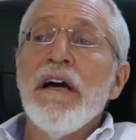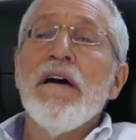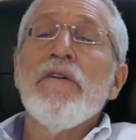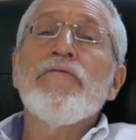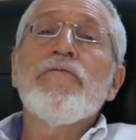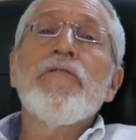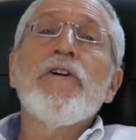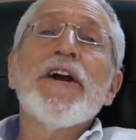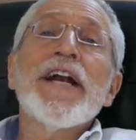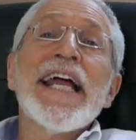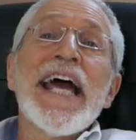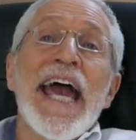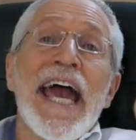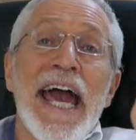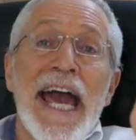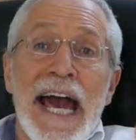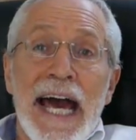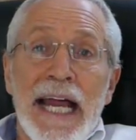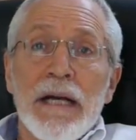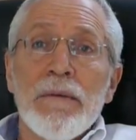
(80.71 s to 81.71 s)
for an
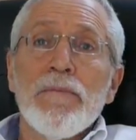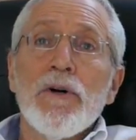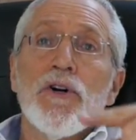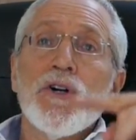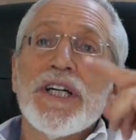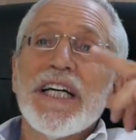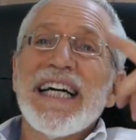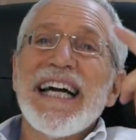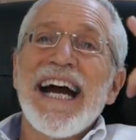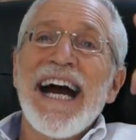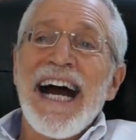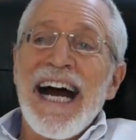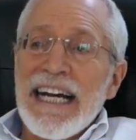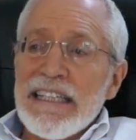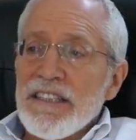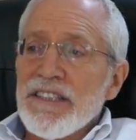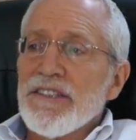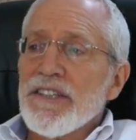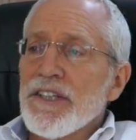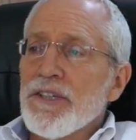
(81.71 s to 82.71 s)
animal
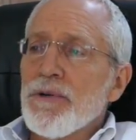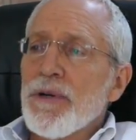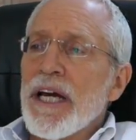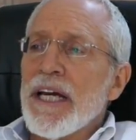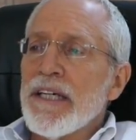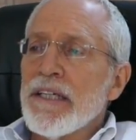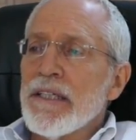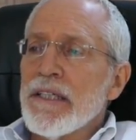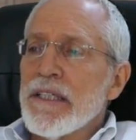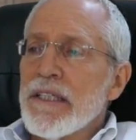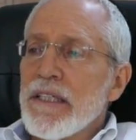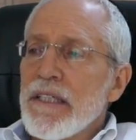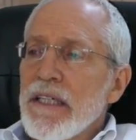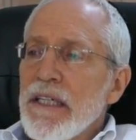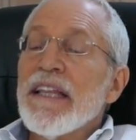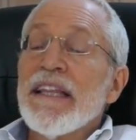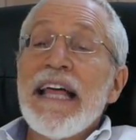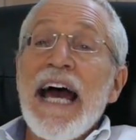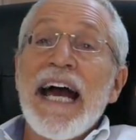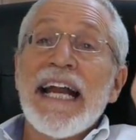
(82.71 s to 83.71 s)
consecrated
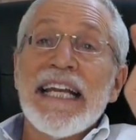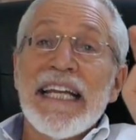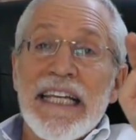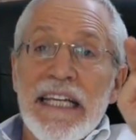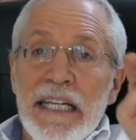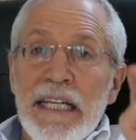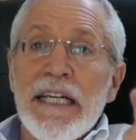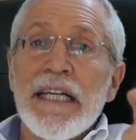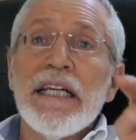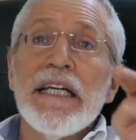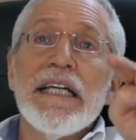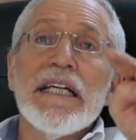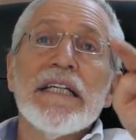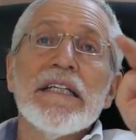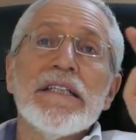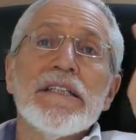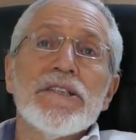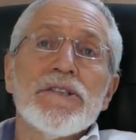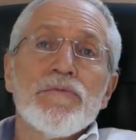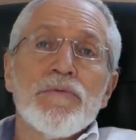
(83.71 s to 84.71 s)
that he
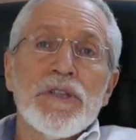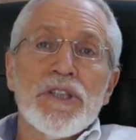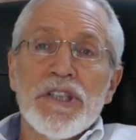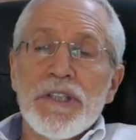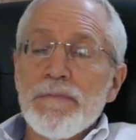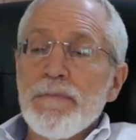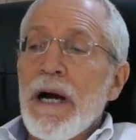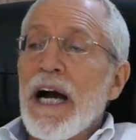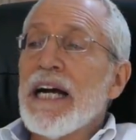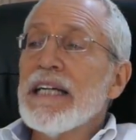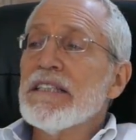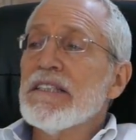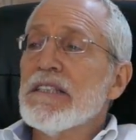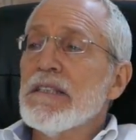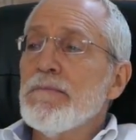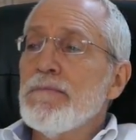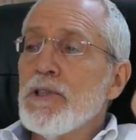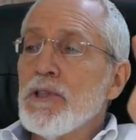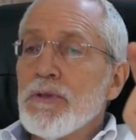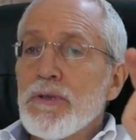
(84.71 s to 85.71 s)
is
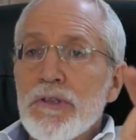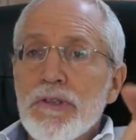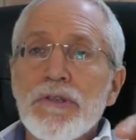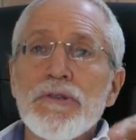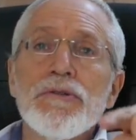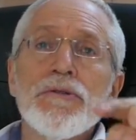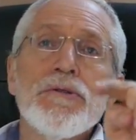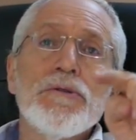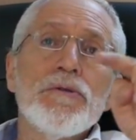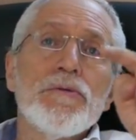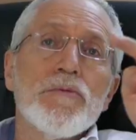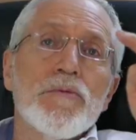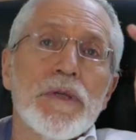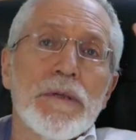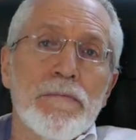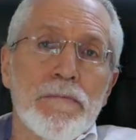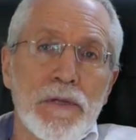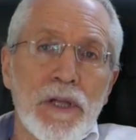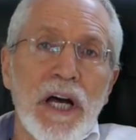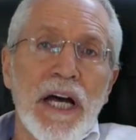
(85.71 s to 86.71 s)
responsible to
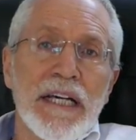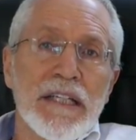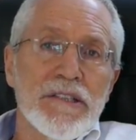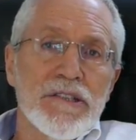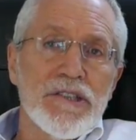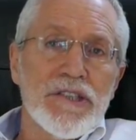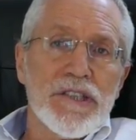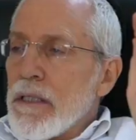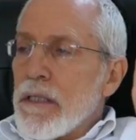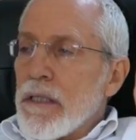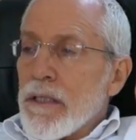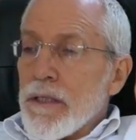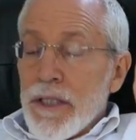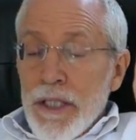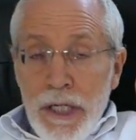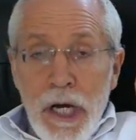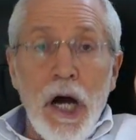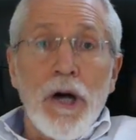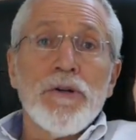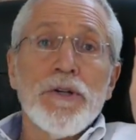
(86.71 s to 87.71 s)
replace.
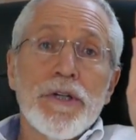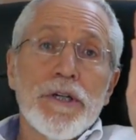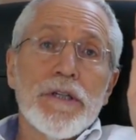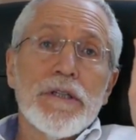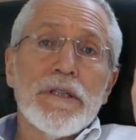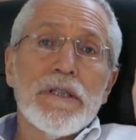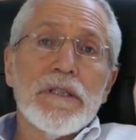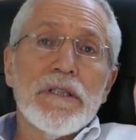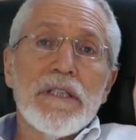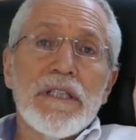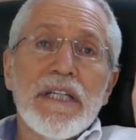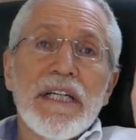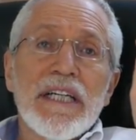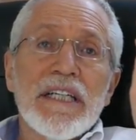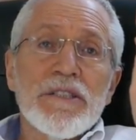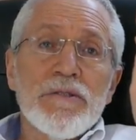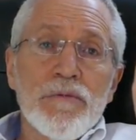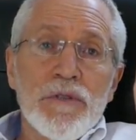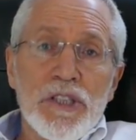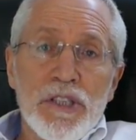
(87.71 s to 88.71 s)
The owner
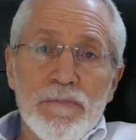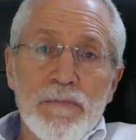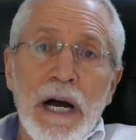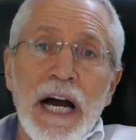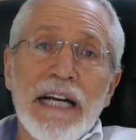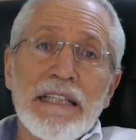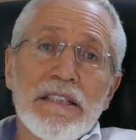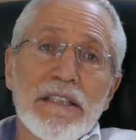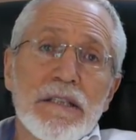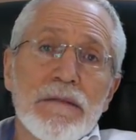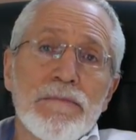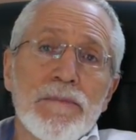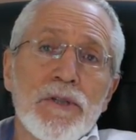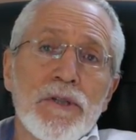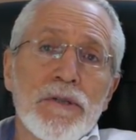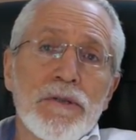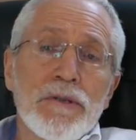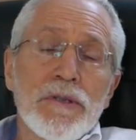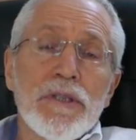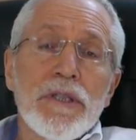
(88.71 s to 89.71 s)
is
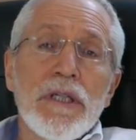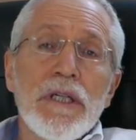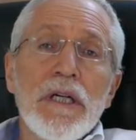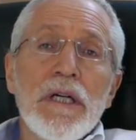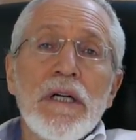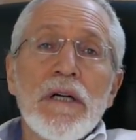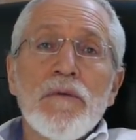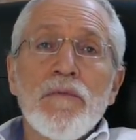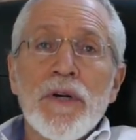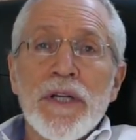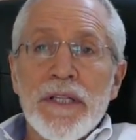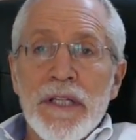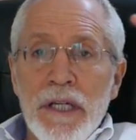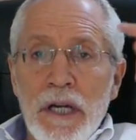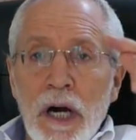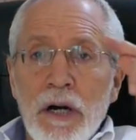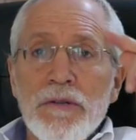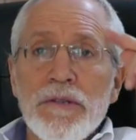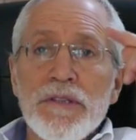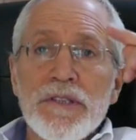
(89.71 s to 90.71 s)
responsible when the
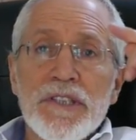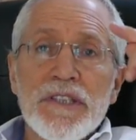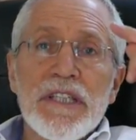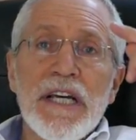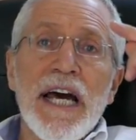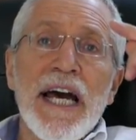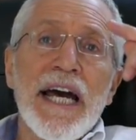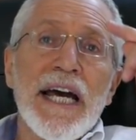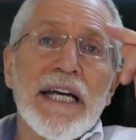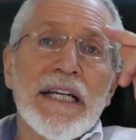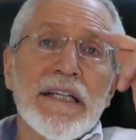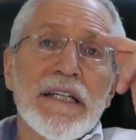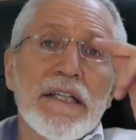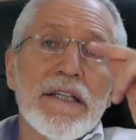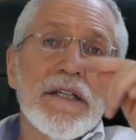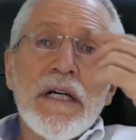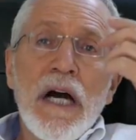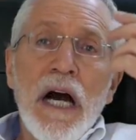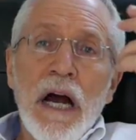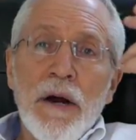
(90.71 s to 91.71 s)
owner said,
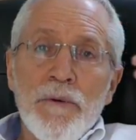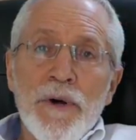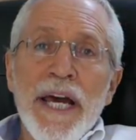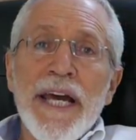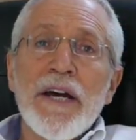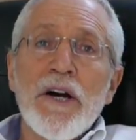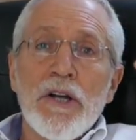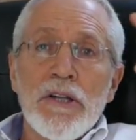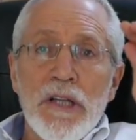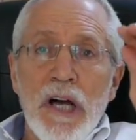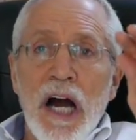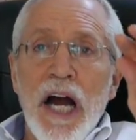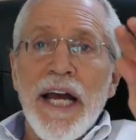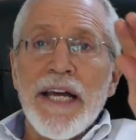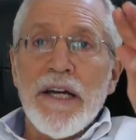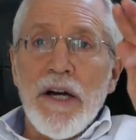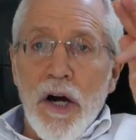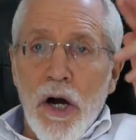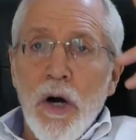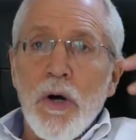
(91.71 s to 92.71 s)
Harei
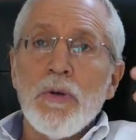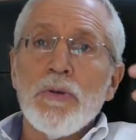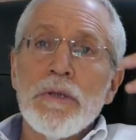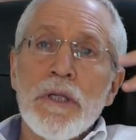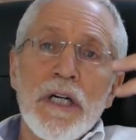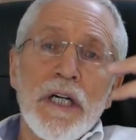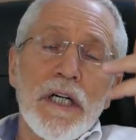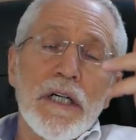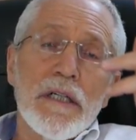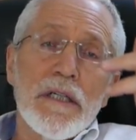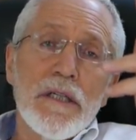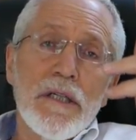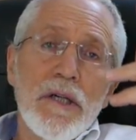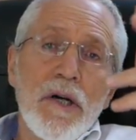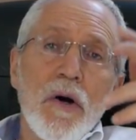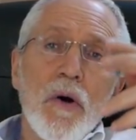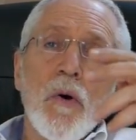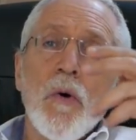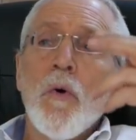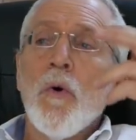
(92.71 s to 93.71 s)
Olai Ola,
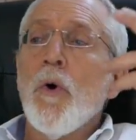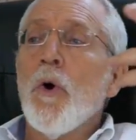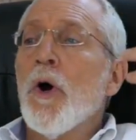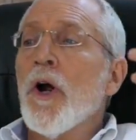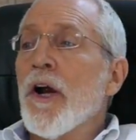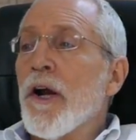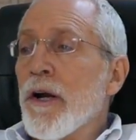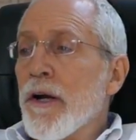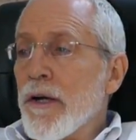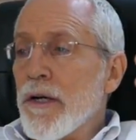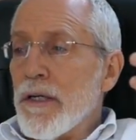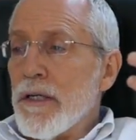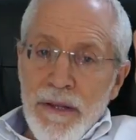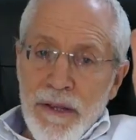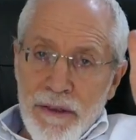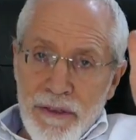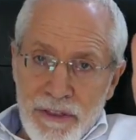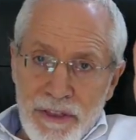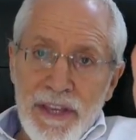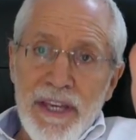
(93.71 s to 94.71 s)
or the
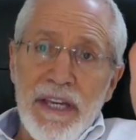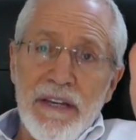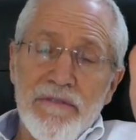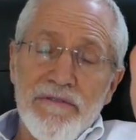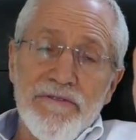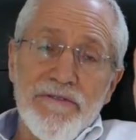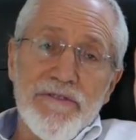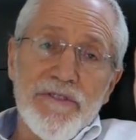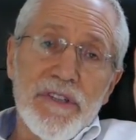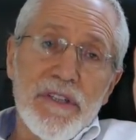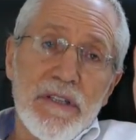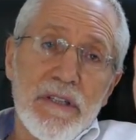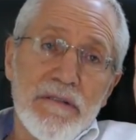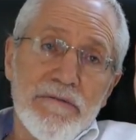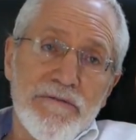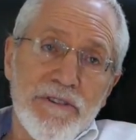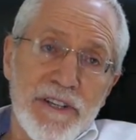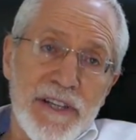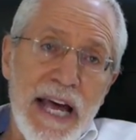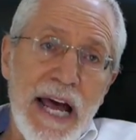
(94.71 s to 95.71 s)
thief,
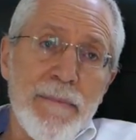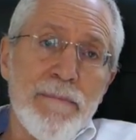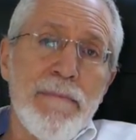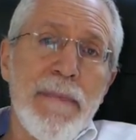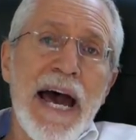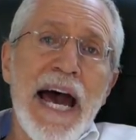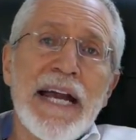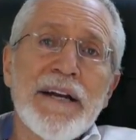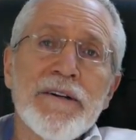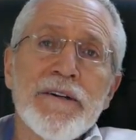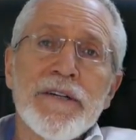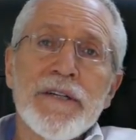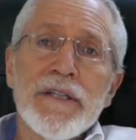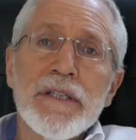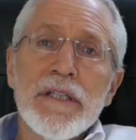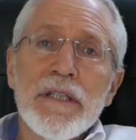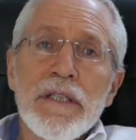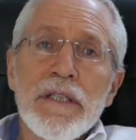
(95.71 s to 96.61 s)
for that matter,